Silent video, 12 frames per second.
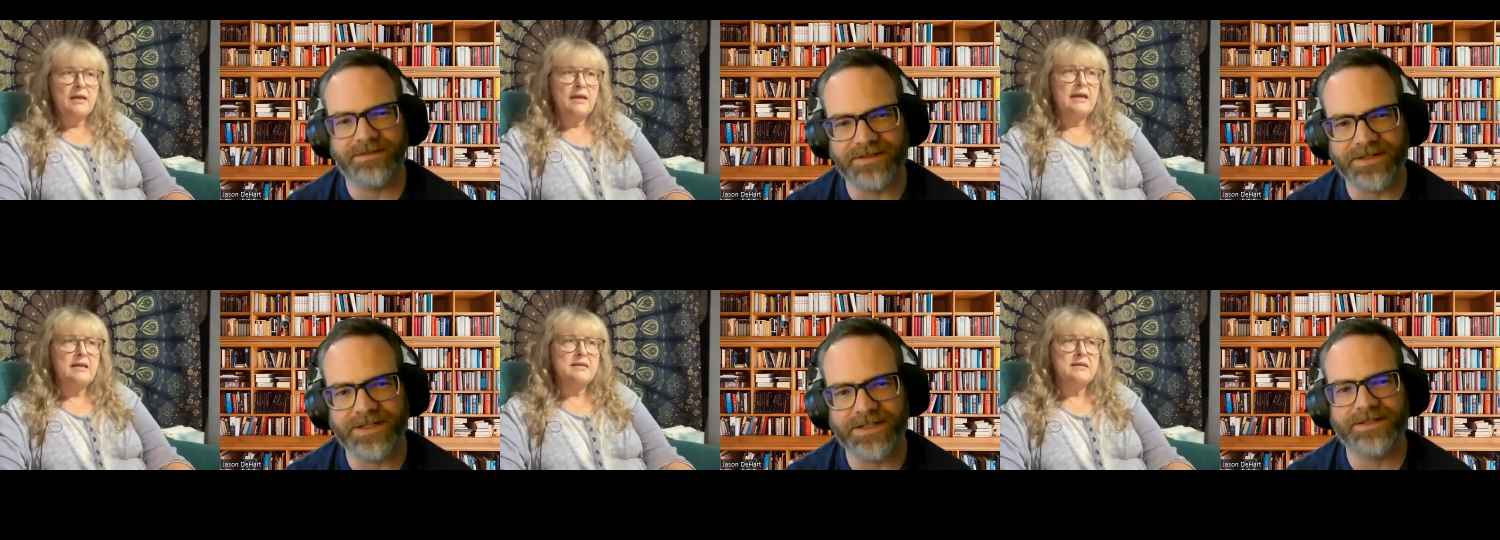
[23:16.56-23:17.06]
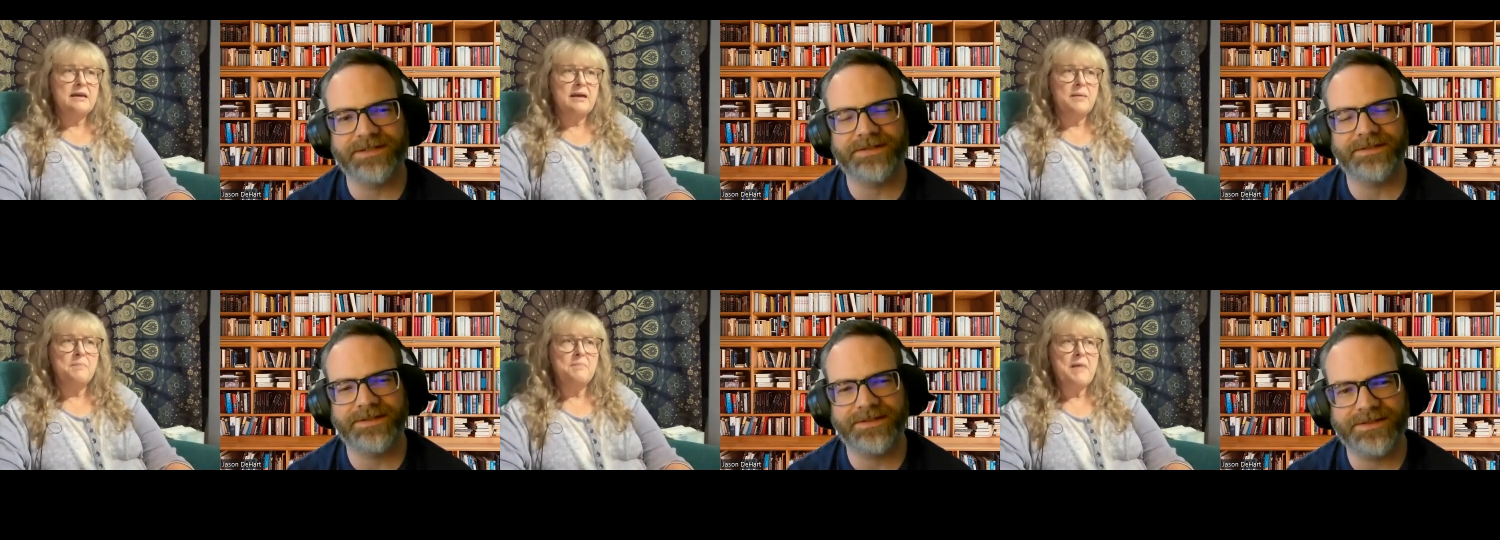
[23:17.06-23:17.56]
Speaker 1: And
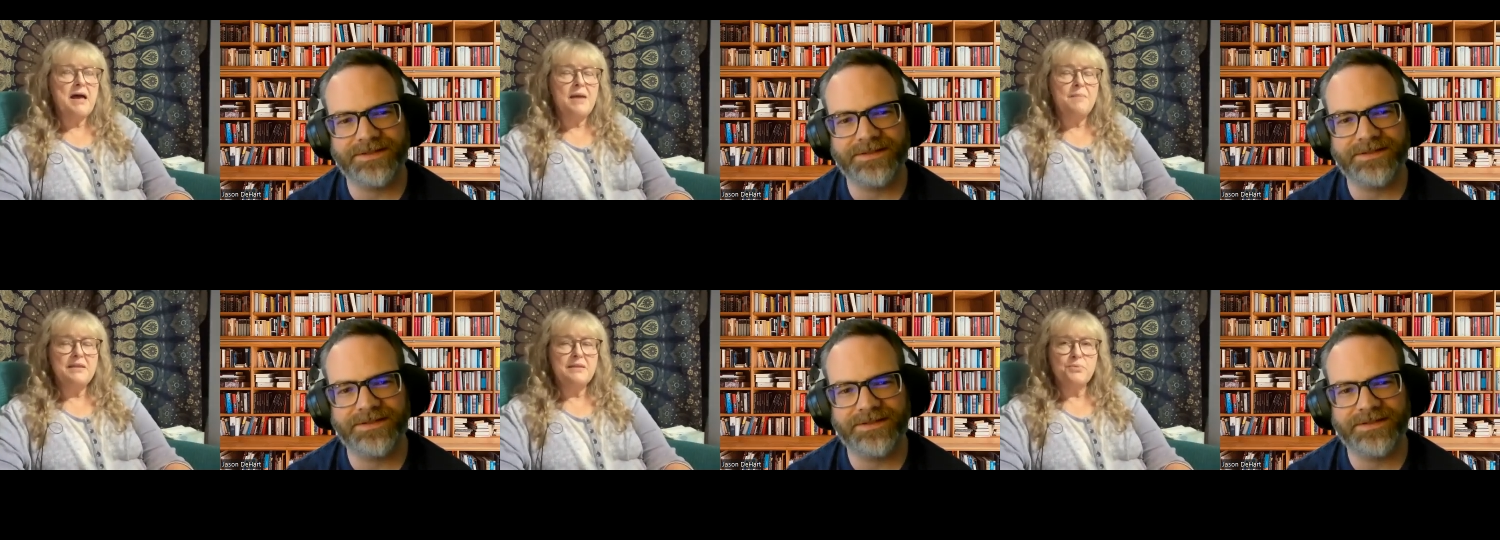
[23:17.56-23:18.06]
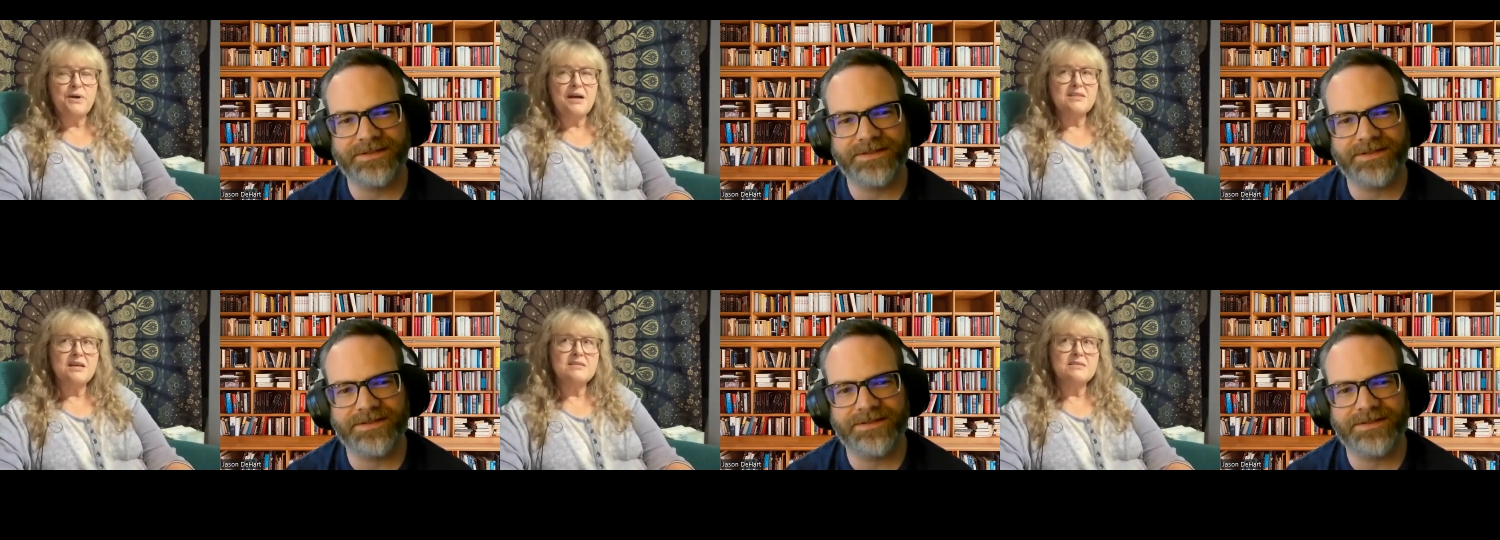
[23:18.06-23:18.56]
um, I'm in the
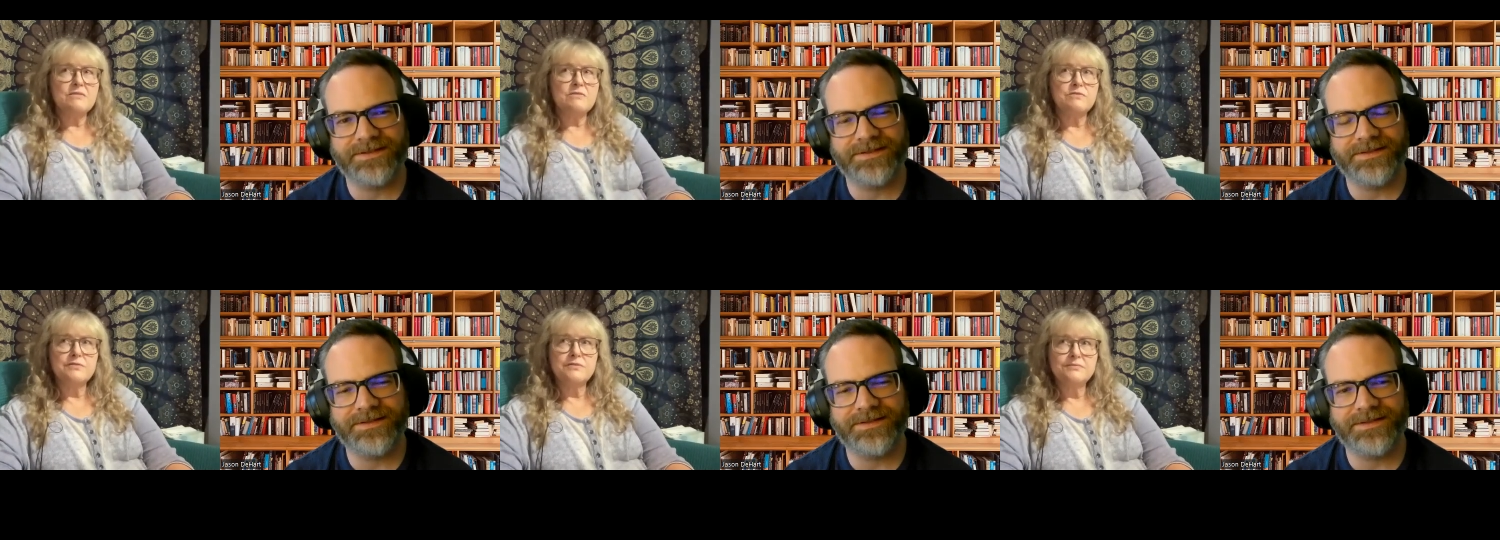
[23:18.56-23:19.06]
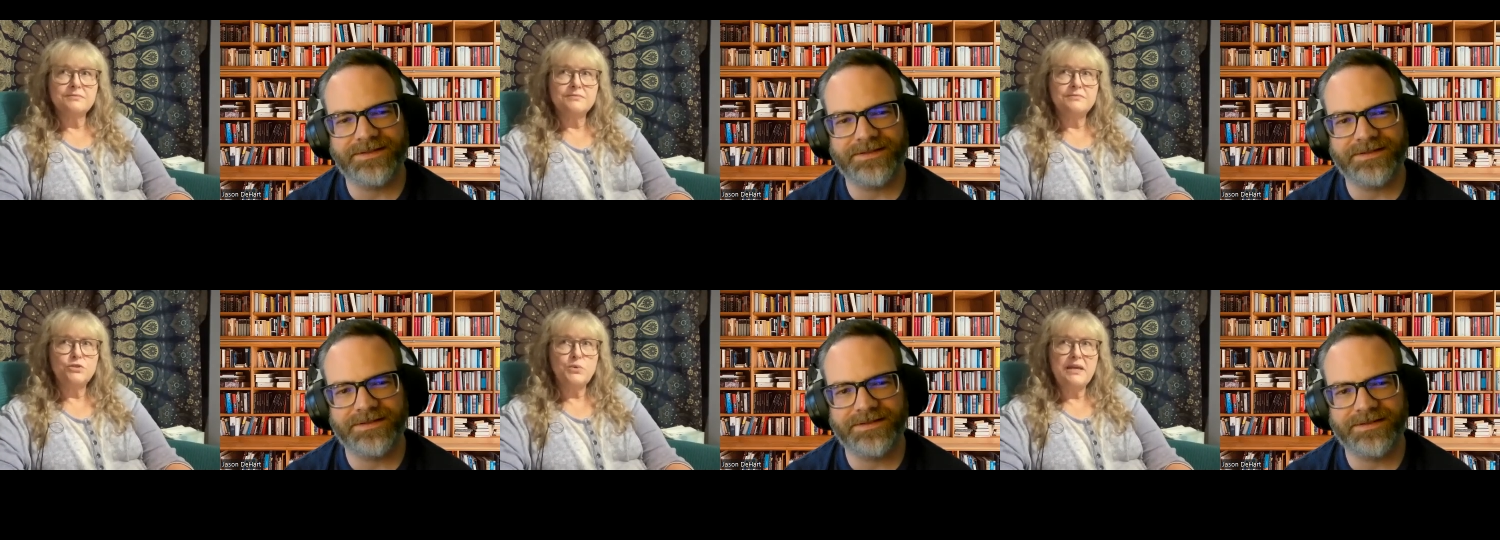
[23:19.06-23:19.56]
process of
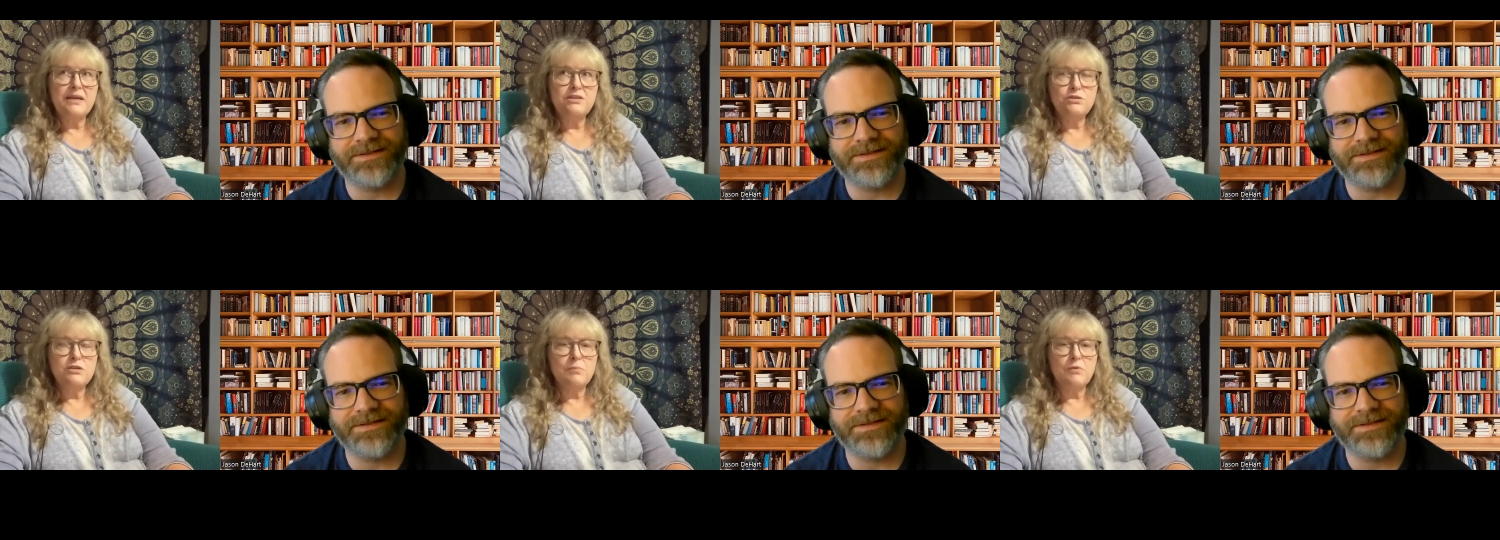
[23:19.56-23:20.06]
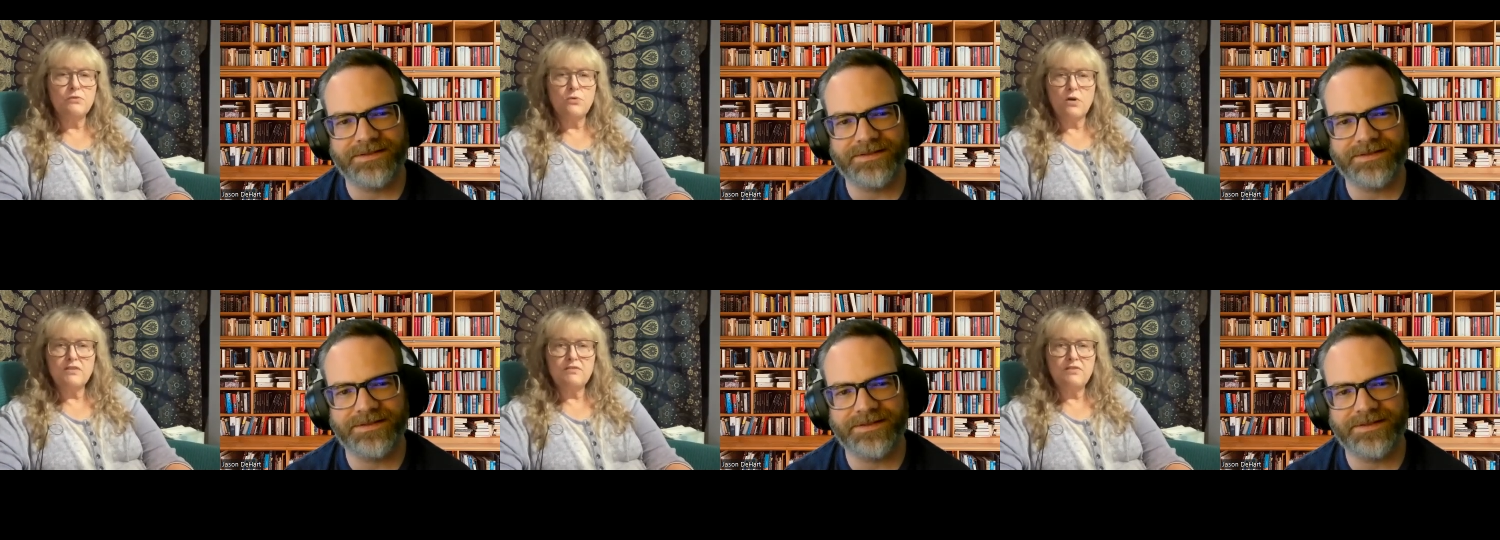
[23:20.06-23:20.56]
doing issue number
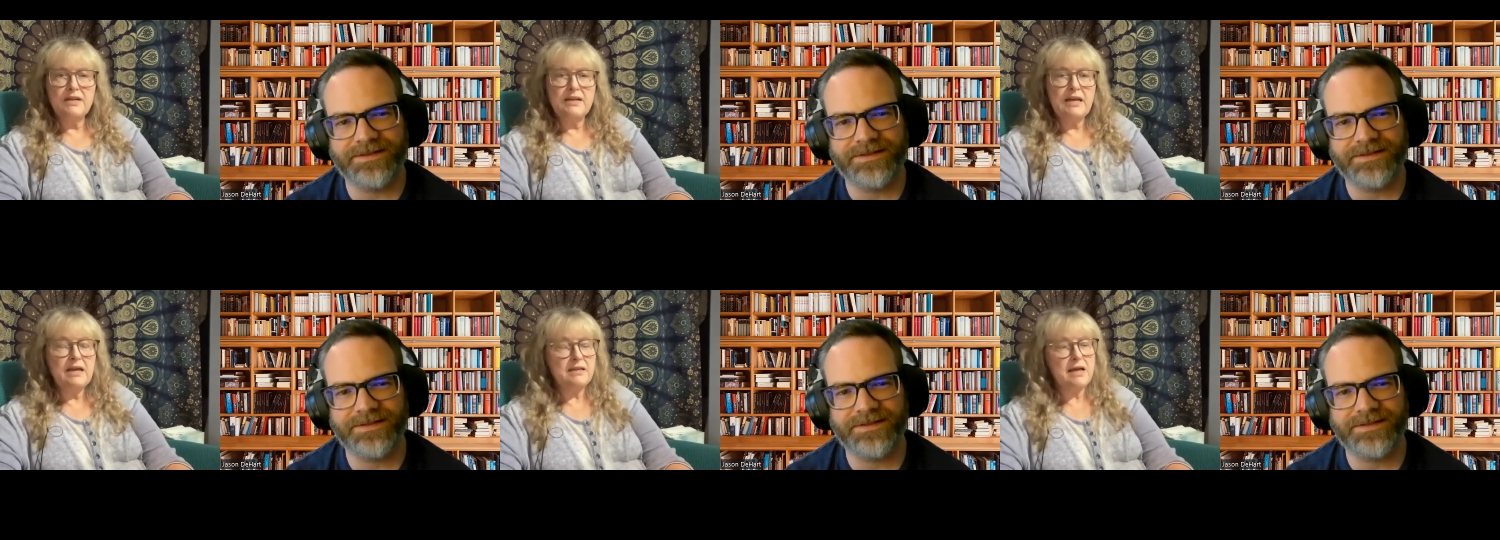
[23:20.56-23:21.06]
four of Divinity, and